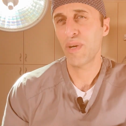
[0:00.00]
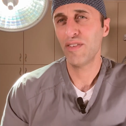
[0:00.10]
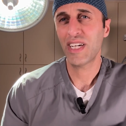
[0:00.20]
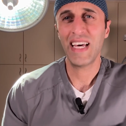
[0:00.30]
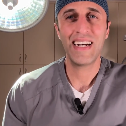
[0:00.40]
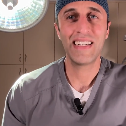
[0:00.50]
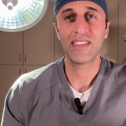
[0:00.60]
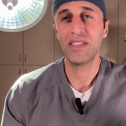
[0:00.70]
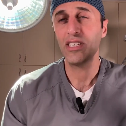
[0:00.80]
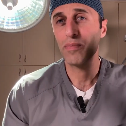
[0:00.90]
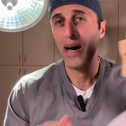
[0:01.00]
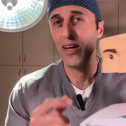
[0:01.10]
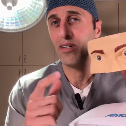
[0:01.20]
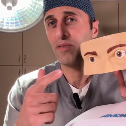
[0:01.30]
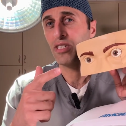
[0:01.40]
way of looking at it is on this
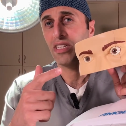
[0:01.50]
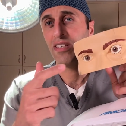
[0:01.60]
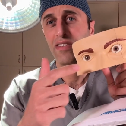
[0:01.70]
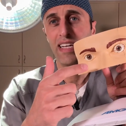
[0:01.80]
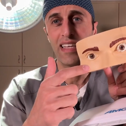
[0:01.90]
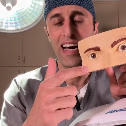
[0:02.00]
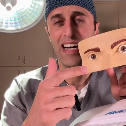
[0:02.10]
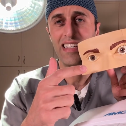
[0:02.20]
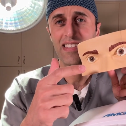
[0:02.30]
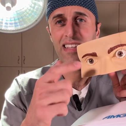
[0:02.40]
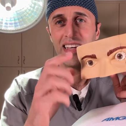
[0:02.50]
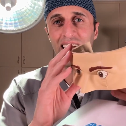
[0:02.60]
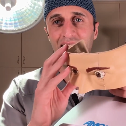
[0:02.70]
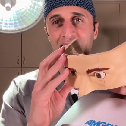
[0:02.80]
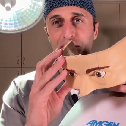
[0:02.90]
model, you see you've got the eyes,
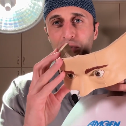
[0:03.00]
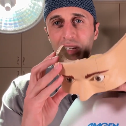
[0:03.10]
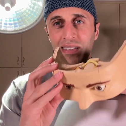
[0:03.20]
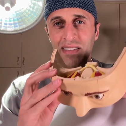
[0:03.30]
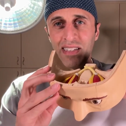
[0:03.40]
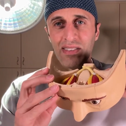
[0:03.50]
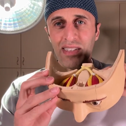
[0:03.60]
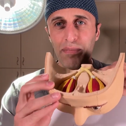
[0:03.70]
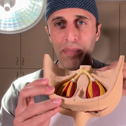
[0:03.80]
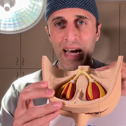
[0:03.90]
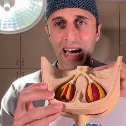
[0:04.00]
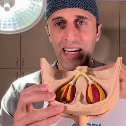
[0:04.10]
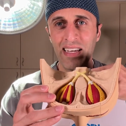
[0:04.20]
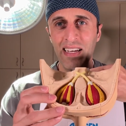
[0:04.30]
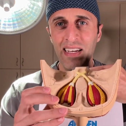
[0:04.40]
and then if we tilt it back,